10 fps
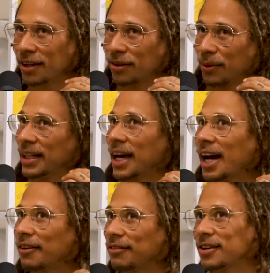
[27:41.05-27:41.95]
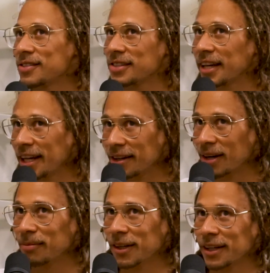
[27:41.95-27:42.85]
3.5 years later,
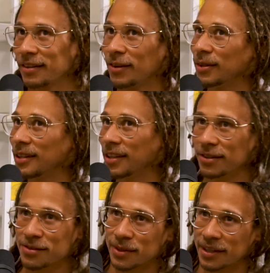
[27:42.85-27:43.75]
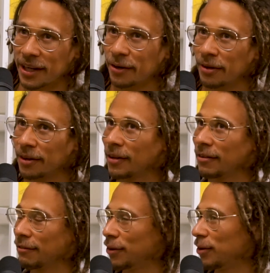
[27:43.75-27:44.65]
I'm like doing deals with health,
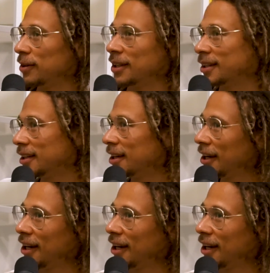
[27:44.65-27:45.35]
food, and